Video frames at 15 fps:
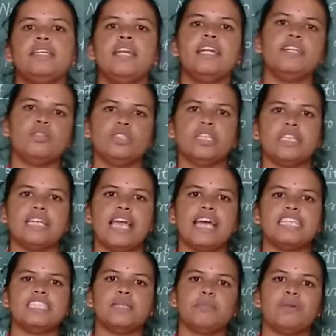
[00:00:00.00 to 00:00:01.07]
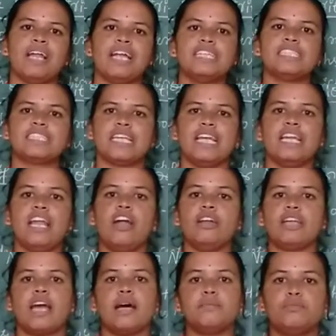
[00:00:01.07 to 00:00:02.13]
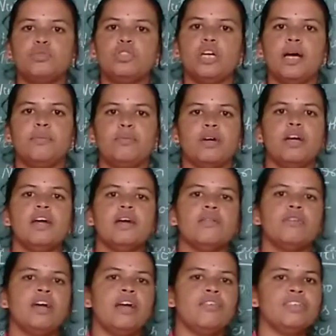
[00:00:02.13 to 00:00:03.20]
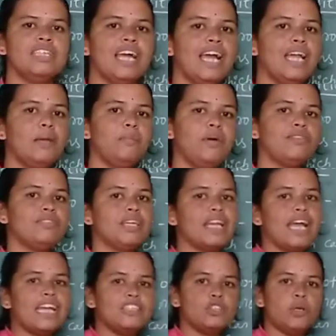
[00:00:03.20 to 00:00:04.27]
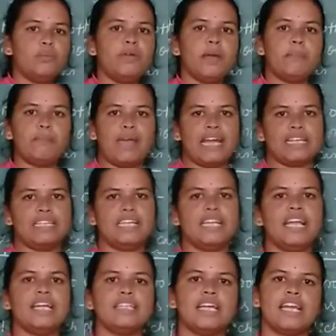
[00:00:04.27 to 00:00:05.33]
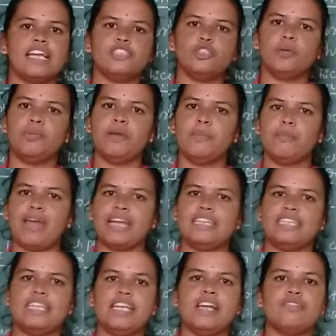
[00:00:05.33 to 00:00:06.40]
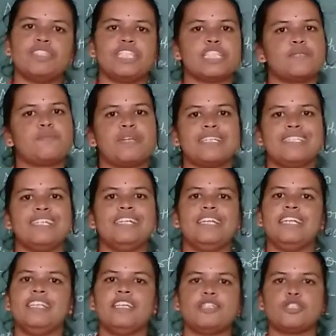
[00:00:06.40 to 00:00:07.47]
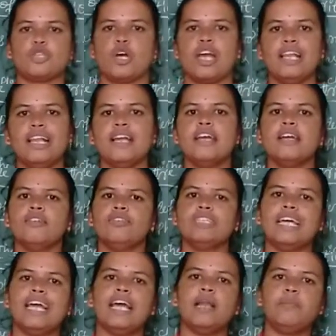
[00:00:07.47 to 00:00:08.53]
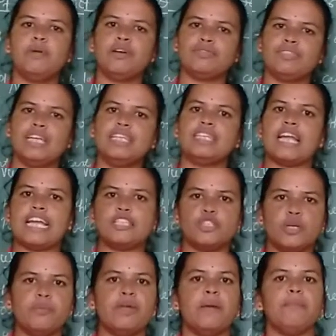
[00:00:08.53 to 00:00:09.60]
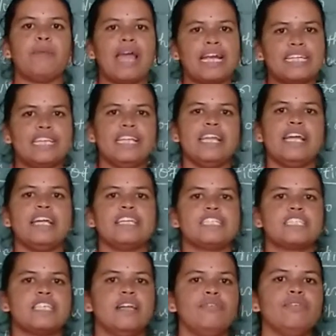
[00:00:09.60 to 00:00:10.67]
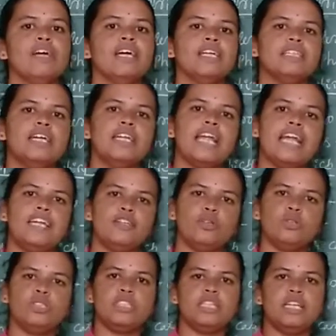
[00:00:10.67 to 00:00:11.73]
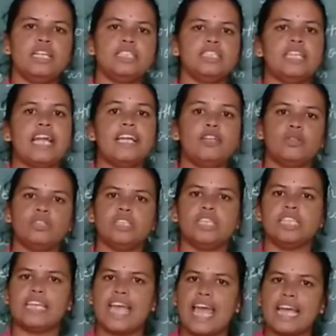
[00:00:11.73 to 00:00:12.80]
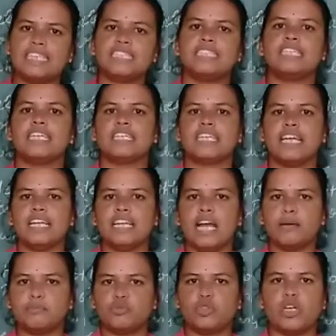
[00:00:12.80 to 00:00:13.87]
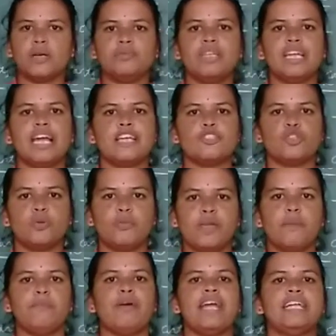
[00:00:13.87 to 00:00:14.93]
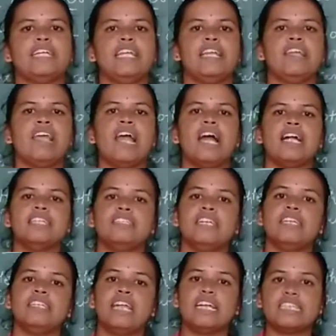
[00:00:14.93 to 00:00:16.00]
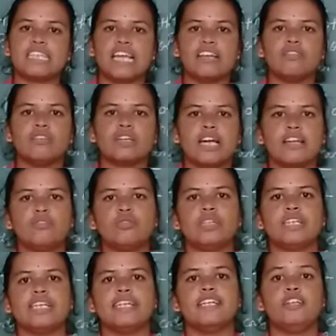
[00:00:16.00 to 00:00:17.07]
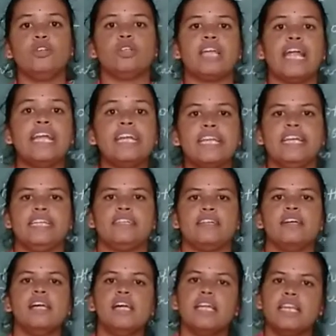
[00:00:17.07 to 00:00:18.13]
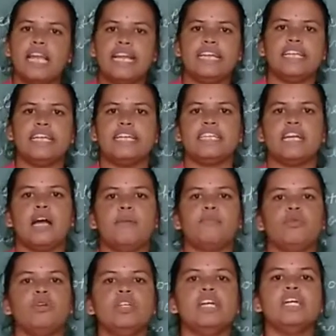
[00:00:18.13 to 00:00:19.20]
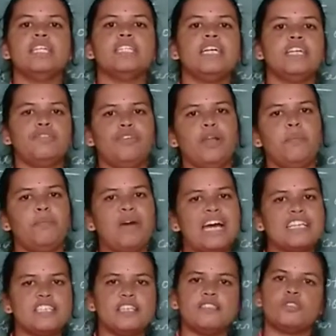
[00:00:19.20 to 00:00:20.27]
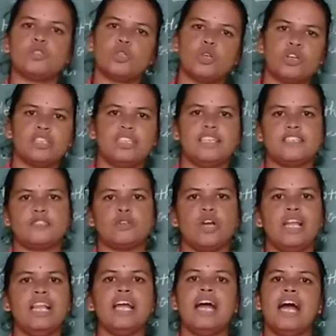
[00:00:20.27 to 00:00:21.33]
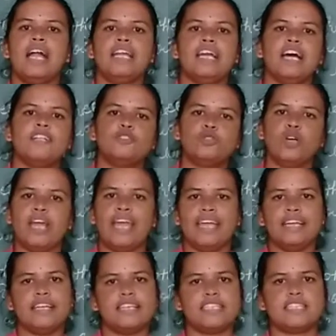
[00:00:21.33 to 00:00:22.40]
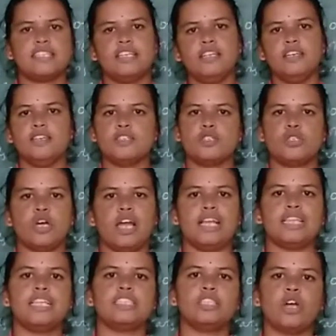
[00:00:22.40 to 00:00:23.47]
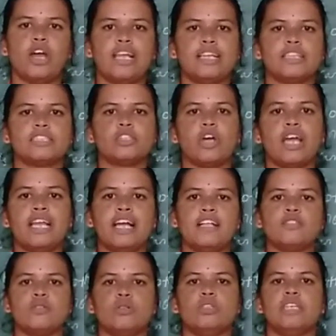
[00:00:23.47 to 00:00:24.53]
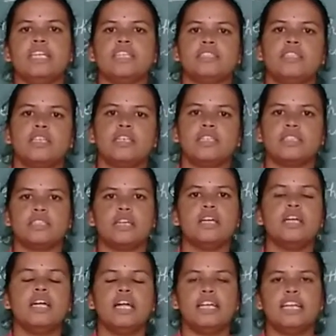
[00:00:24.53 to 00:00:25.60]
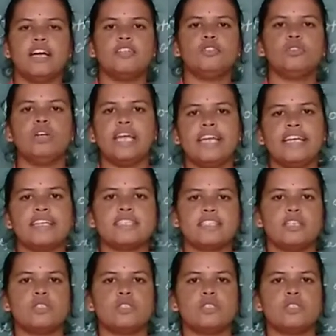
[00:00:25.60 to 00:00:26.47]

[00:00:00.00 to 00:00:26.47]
nitrogen gas the plants cannot absorb. With the help of the rhizobium bacteria which is present in the soil, with the help of that rhizobium bacteria itself, the nitrogen gas that can absorb the rhizobium bacteria and then that can convert it into nitrate compound that will passes throughout the soil and also enrich the soil. The soil also near the and also enrich the